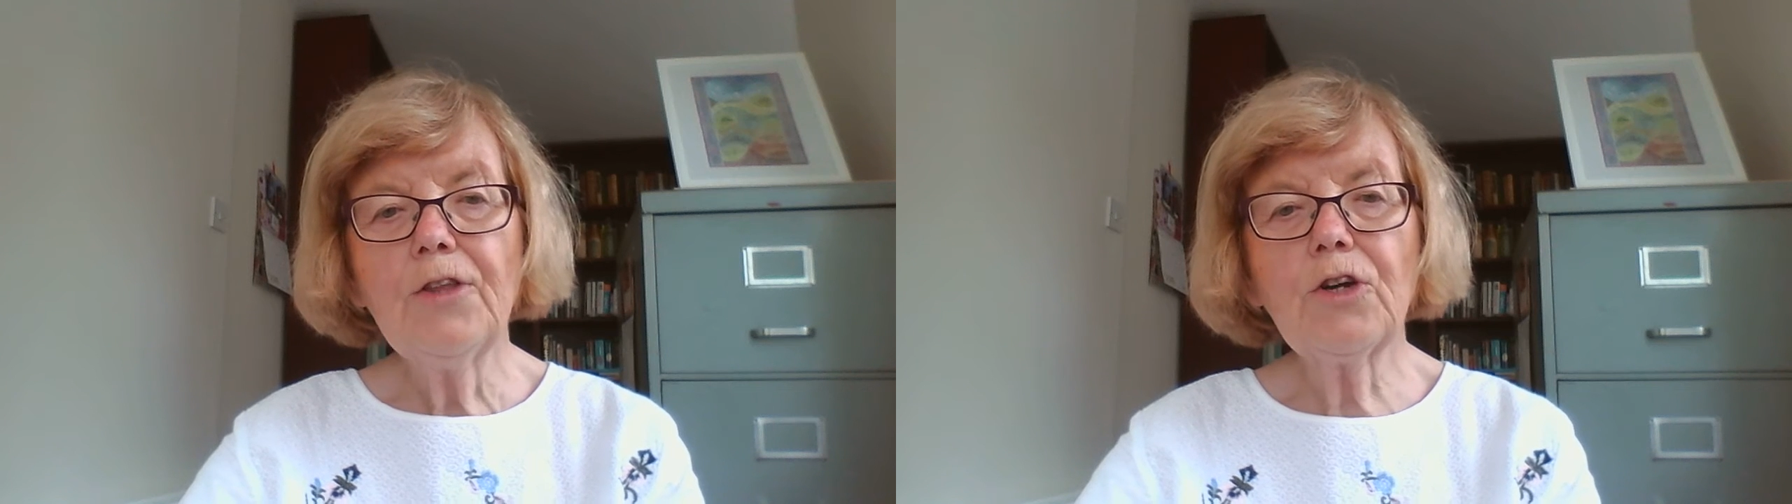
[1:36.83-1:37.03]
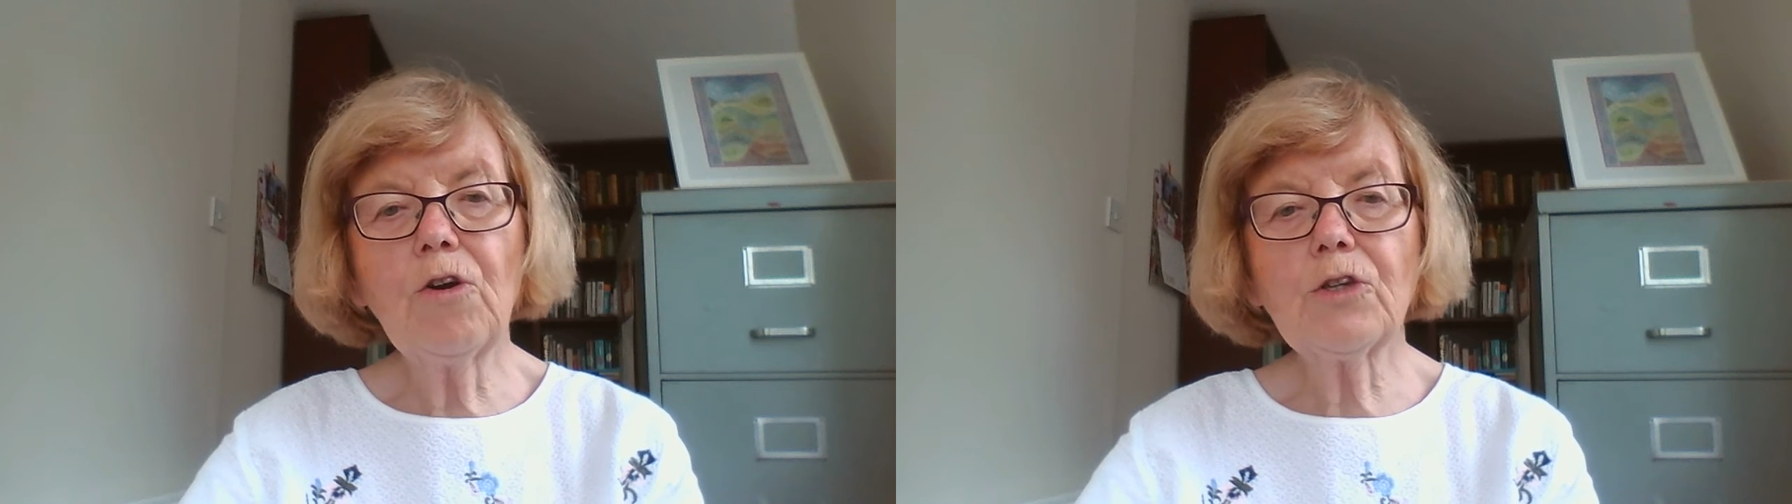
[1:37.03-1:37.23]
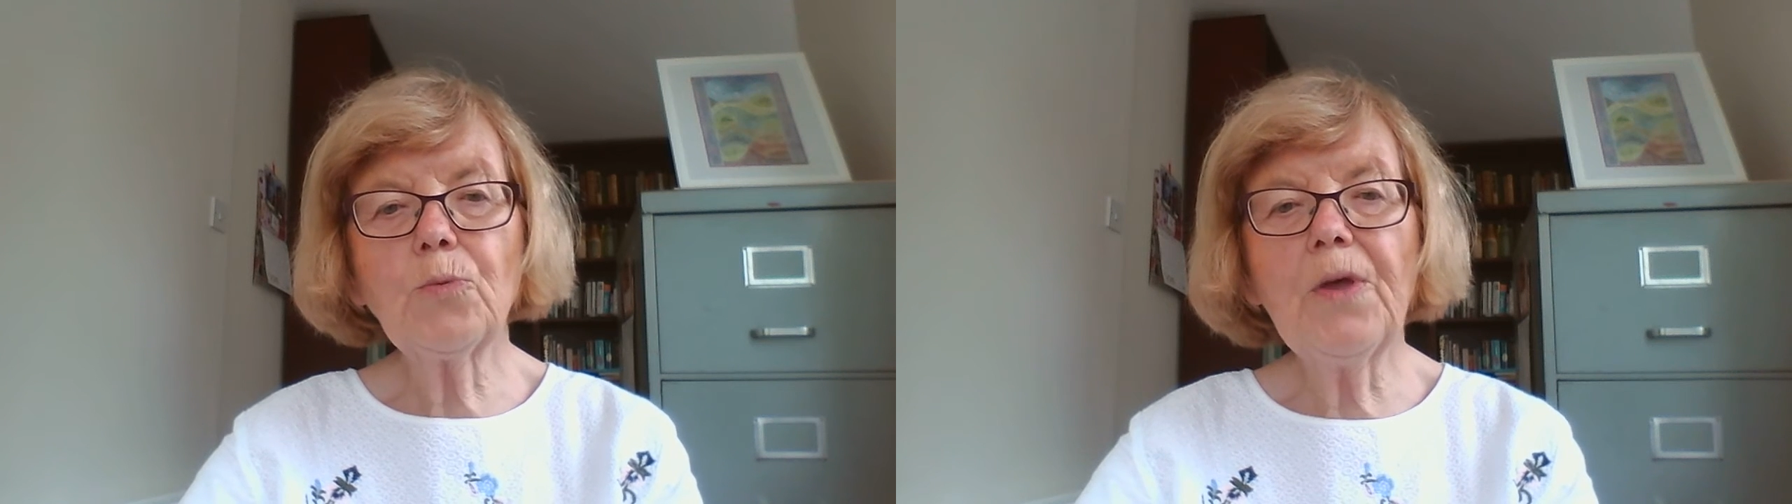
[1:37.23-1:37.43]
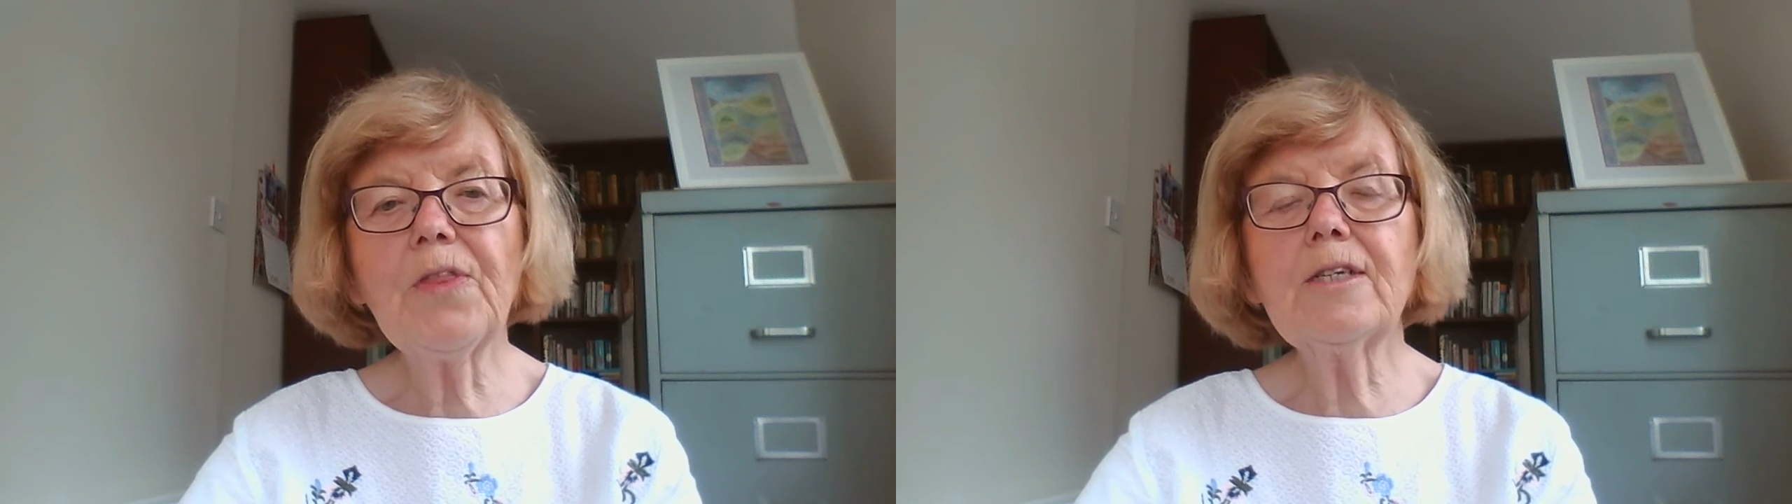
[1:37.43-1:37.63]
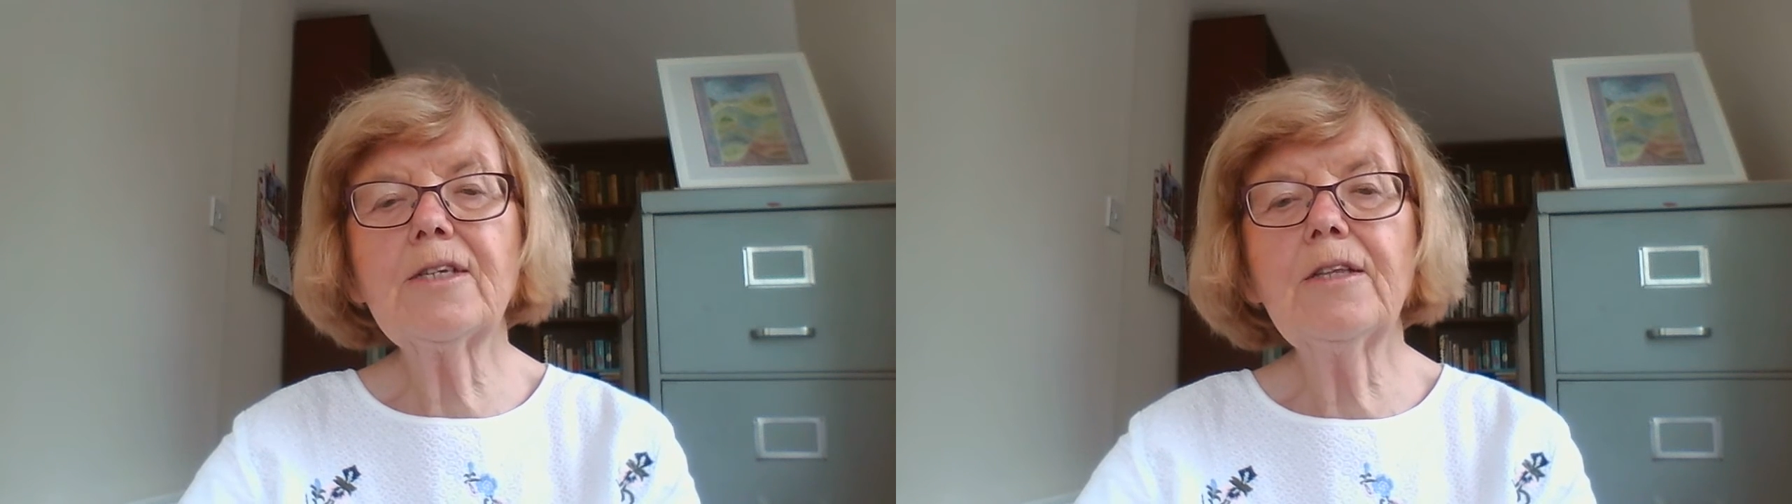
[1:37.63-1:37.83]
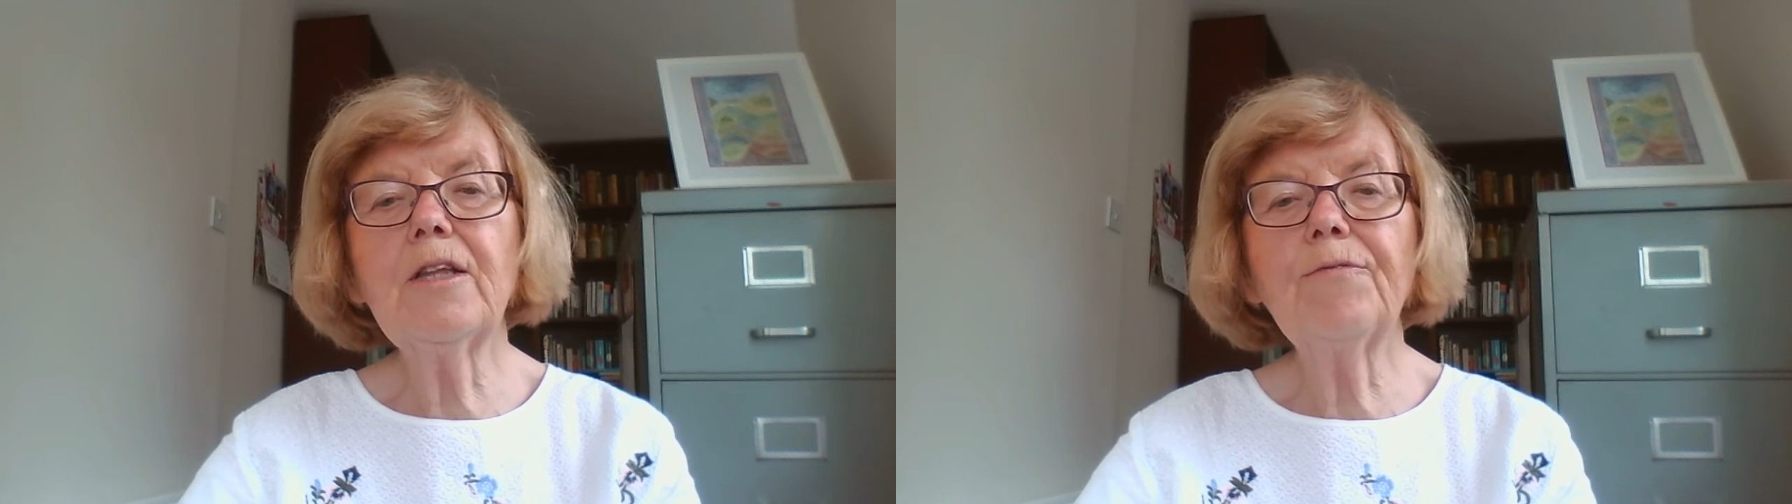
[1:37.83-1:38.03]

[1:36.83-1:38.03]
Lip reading: The grass withers and the